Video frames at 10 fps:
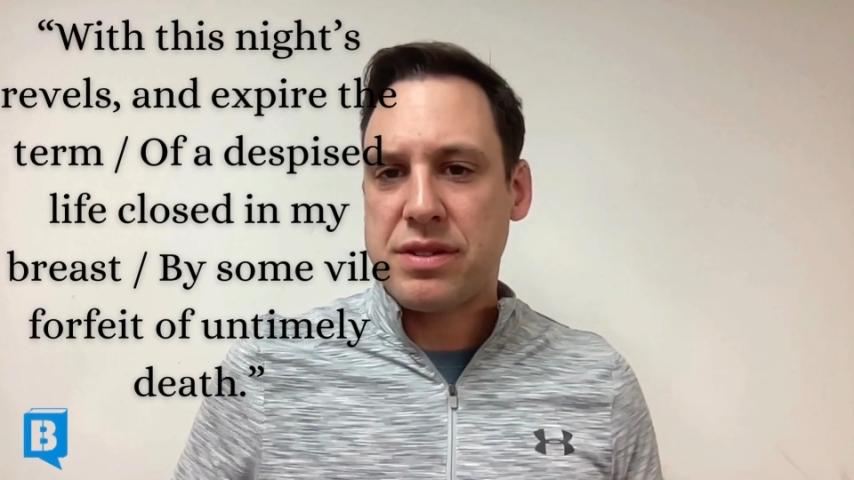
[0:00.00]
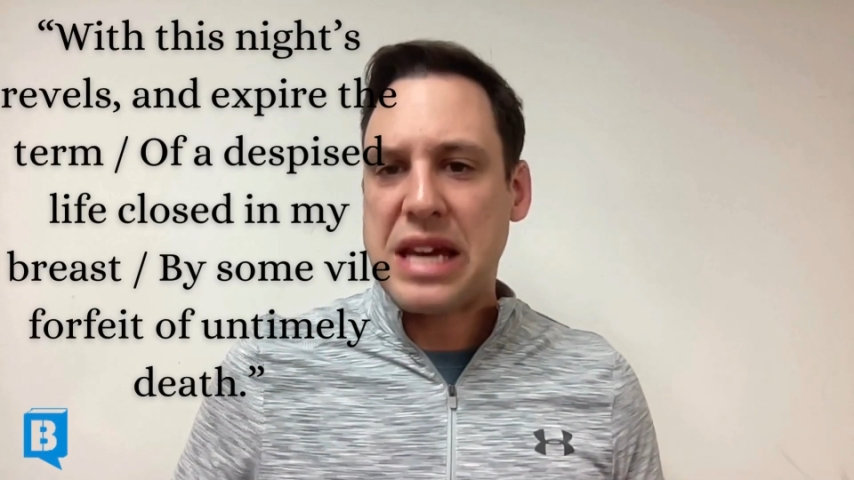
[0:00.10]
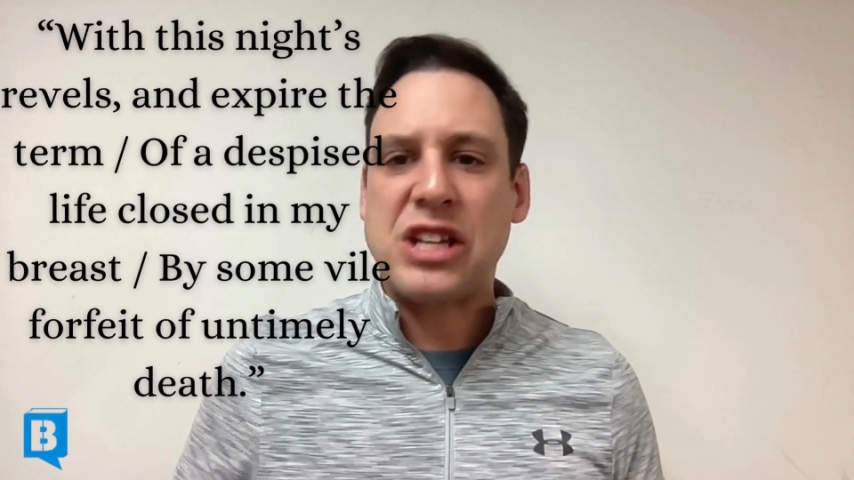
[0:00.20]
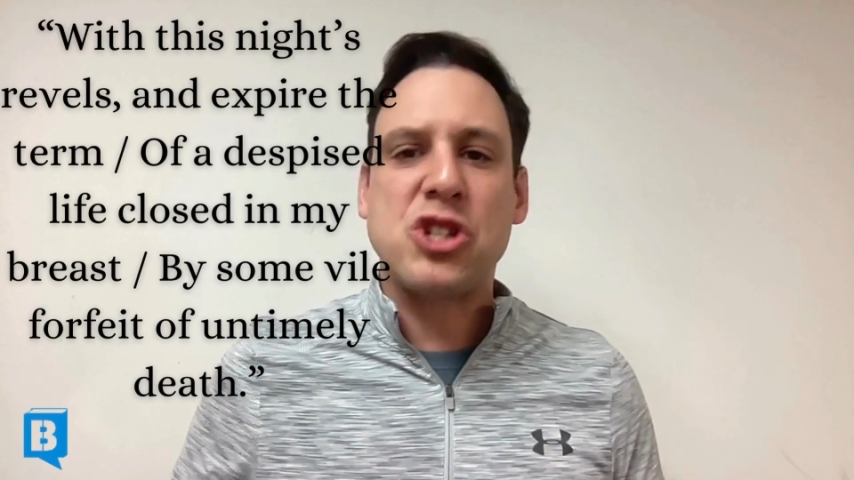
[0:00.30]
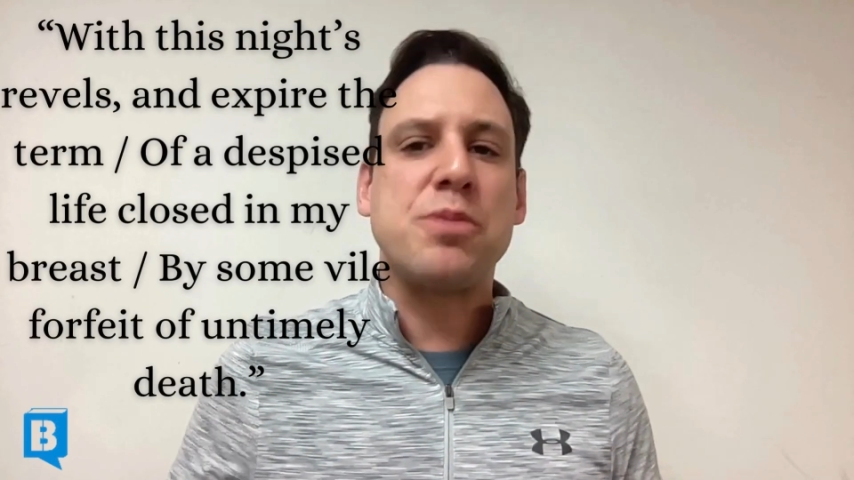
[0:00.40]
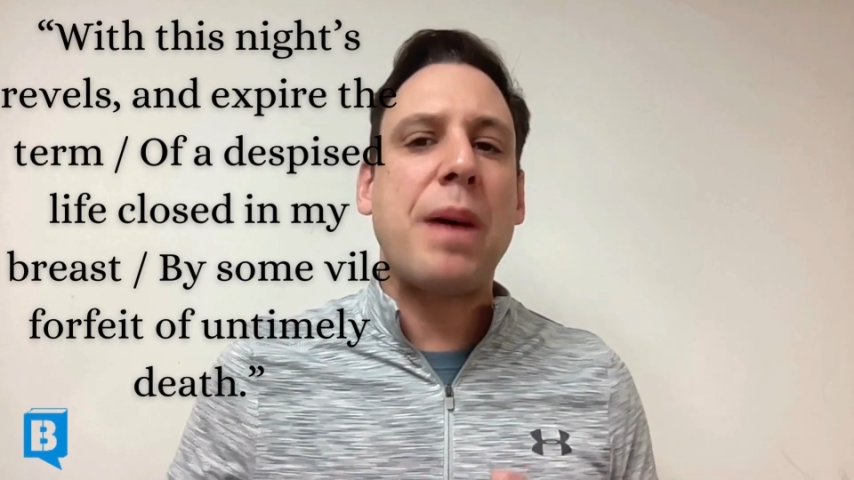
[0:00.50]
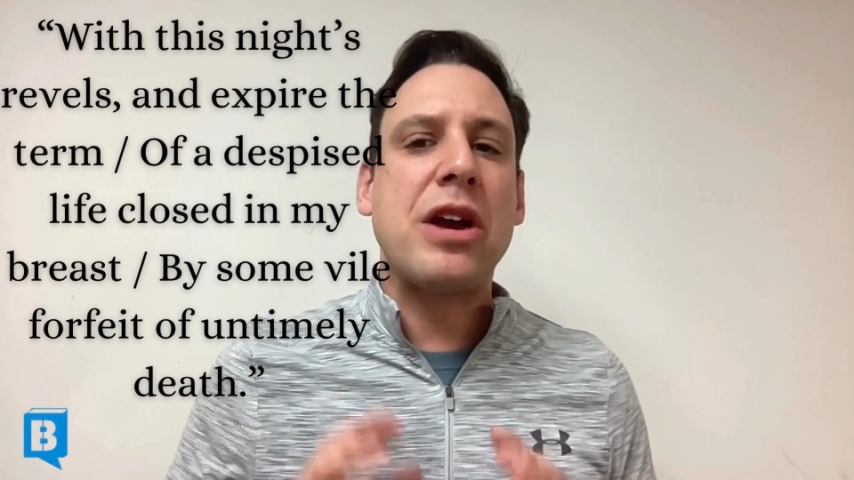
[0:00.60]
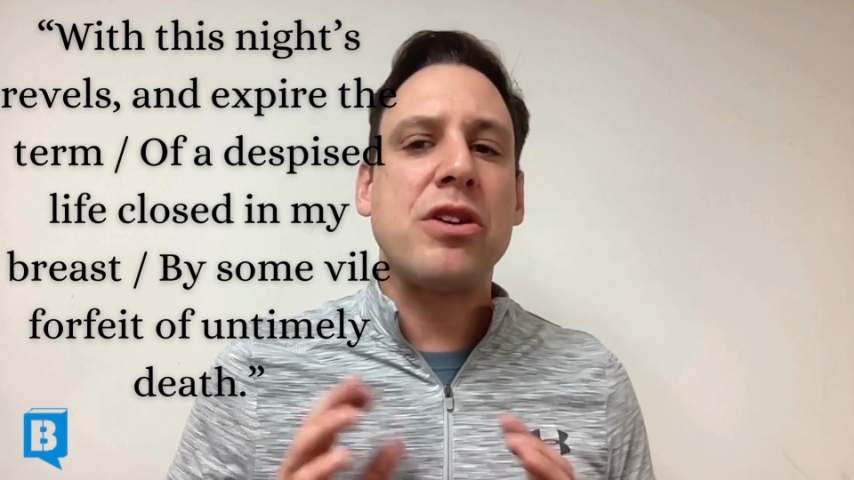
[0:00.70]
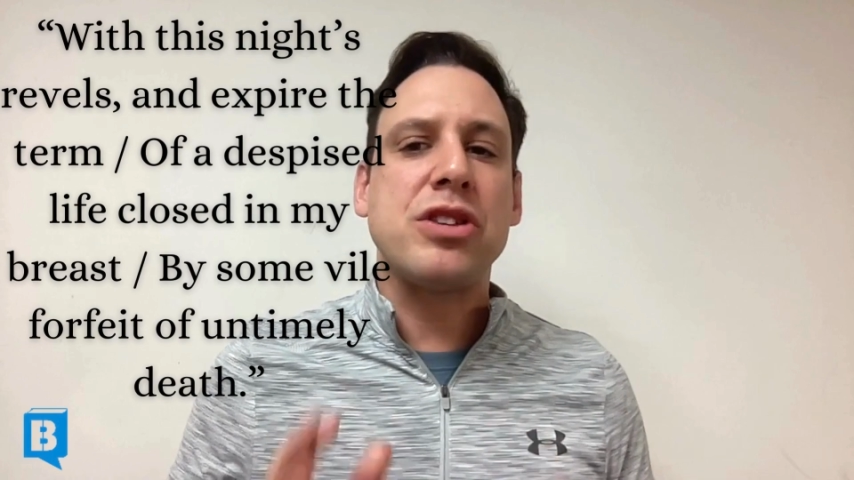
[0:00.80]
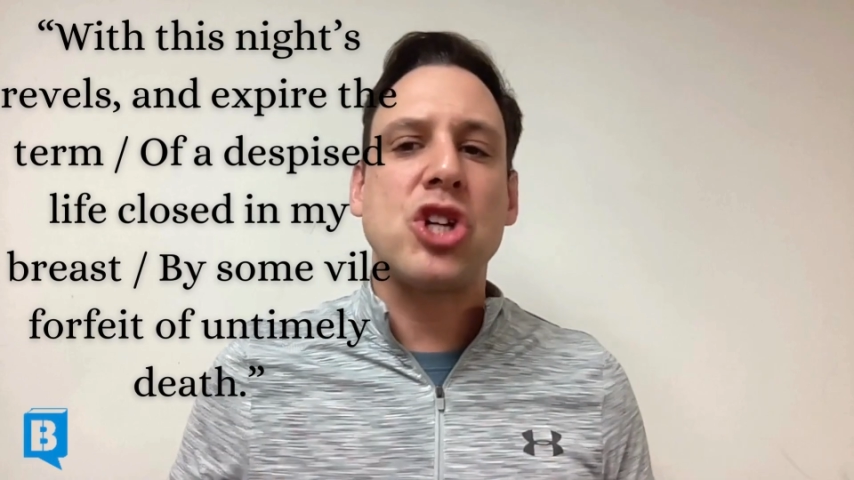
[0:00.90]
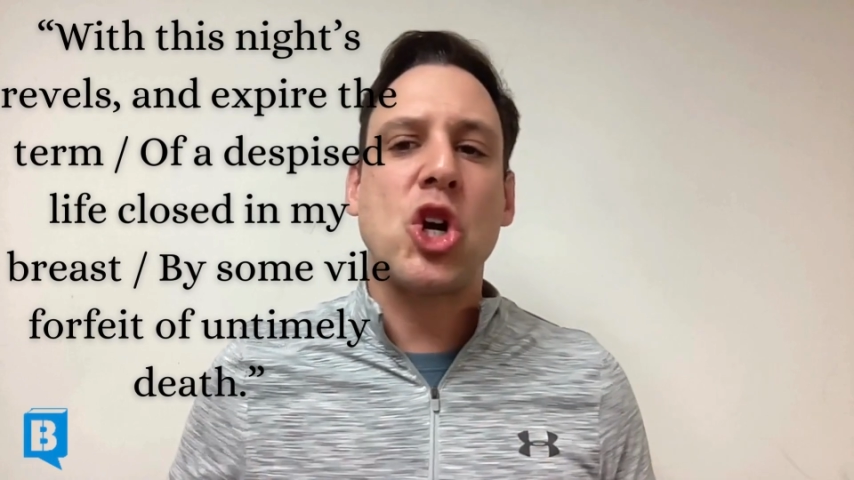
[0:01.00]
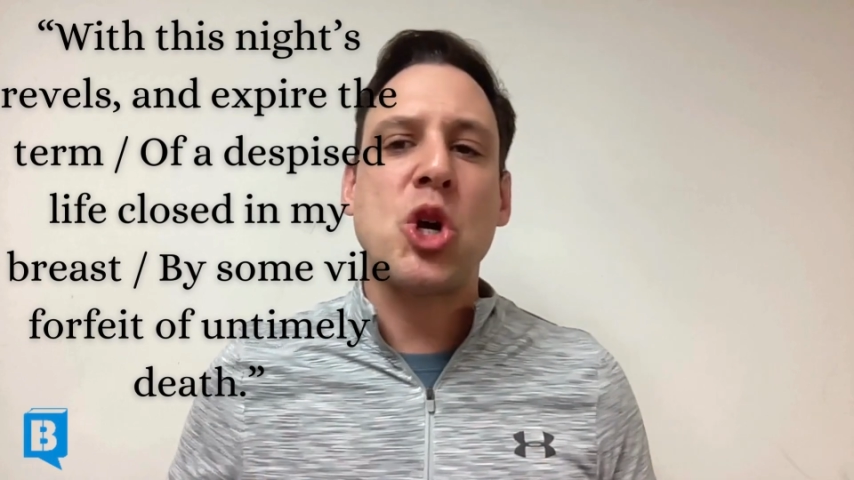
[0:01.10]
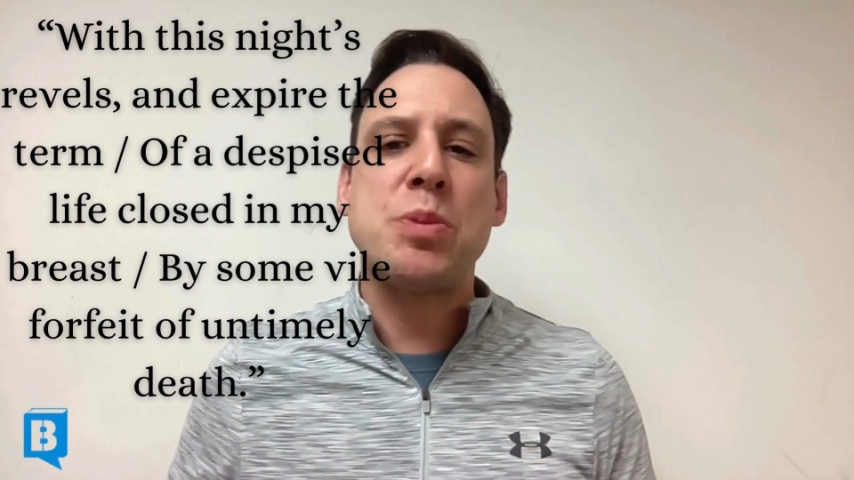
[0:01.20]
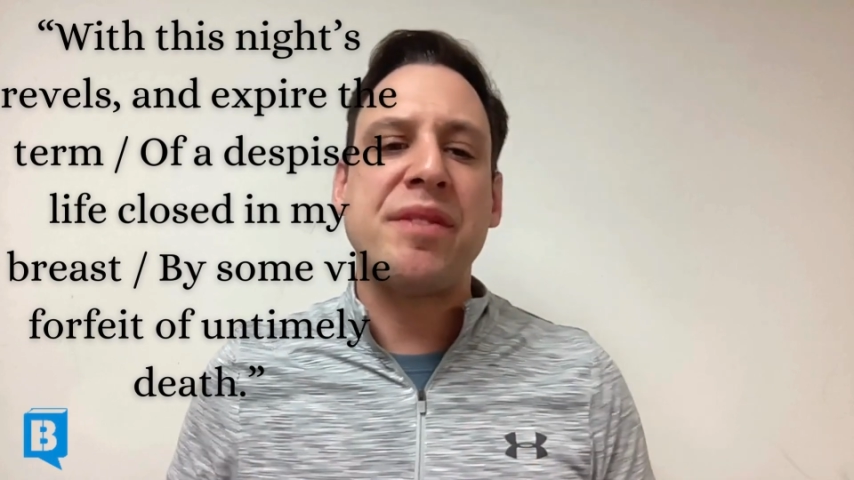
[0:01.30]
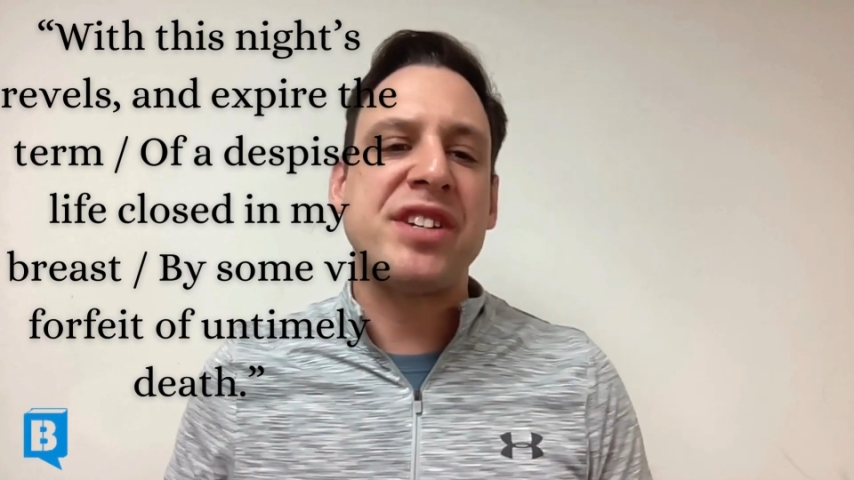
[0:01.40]
and expire the
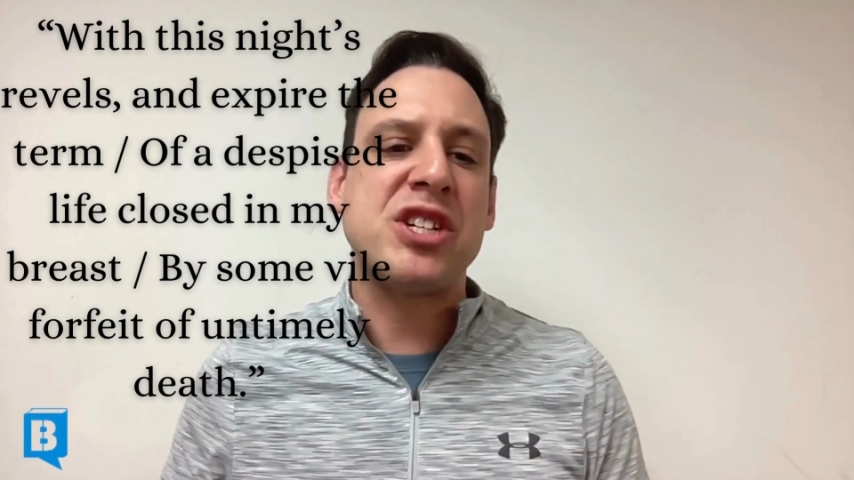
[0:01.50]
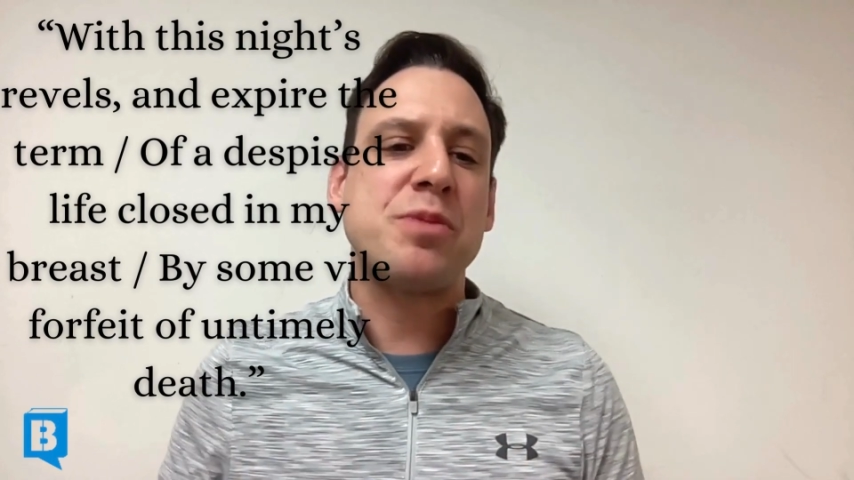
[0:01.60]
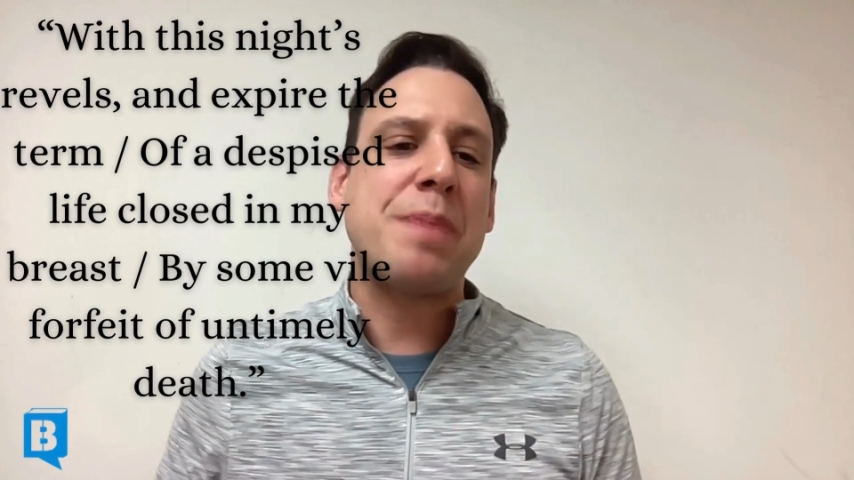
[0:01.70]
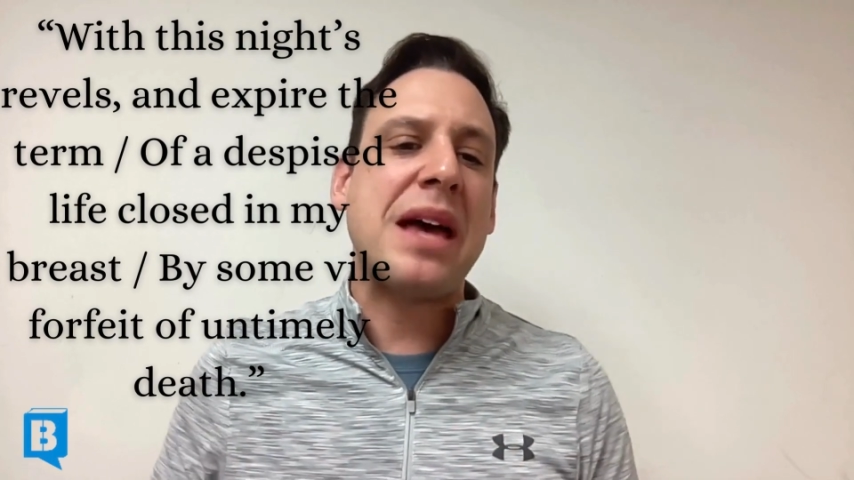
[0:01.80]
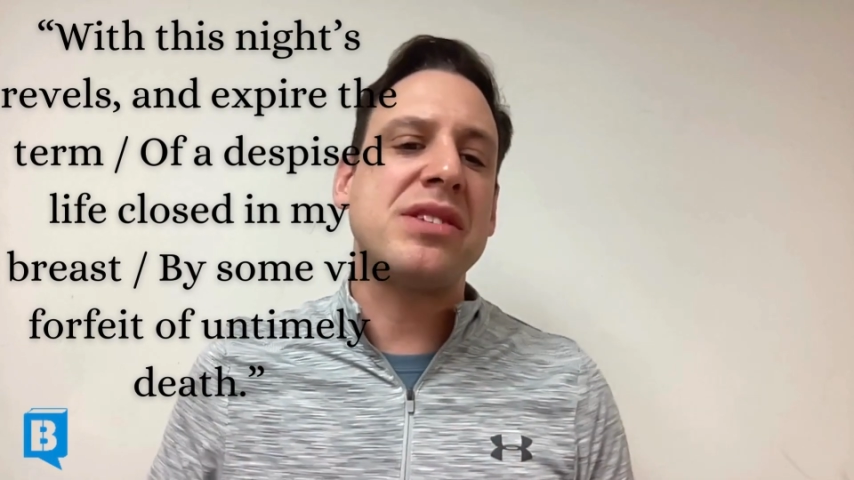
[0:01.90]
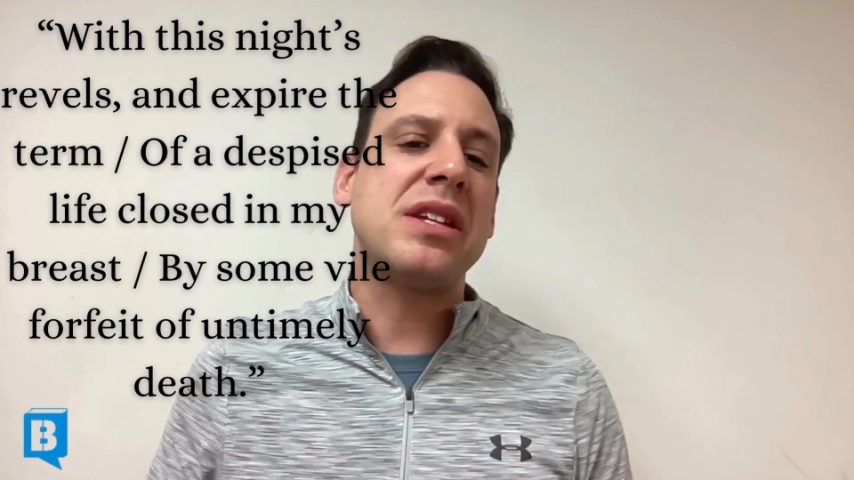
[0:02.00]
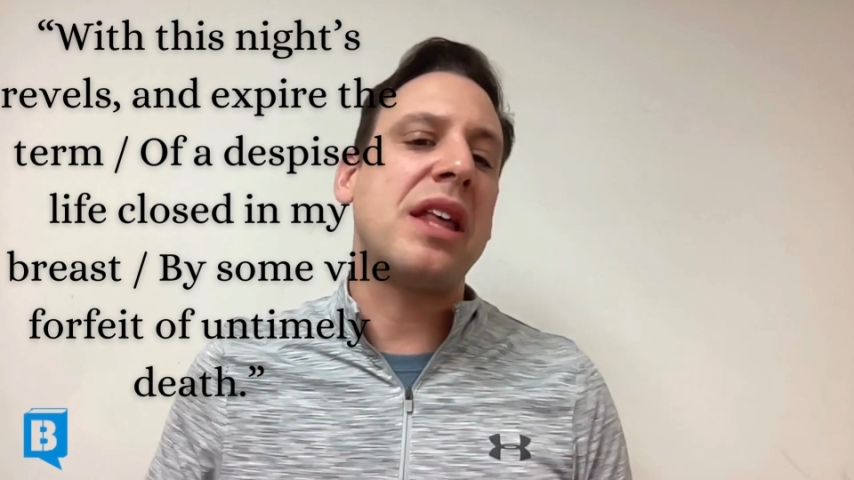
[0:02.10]
term of a despised